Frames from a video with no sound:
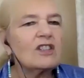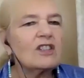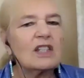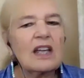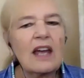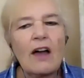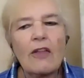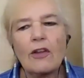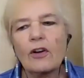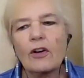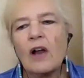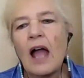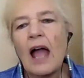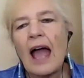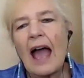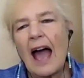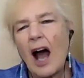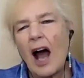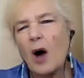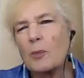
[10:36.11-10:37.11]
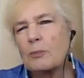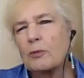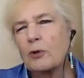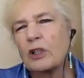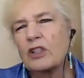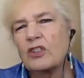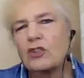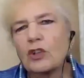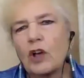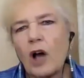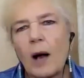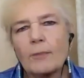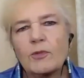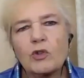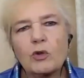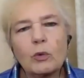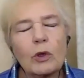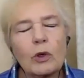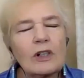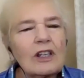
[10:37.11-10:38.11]
together, how print shops
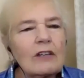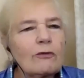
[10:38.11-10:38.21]
work.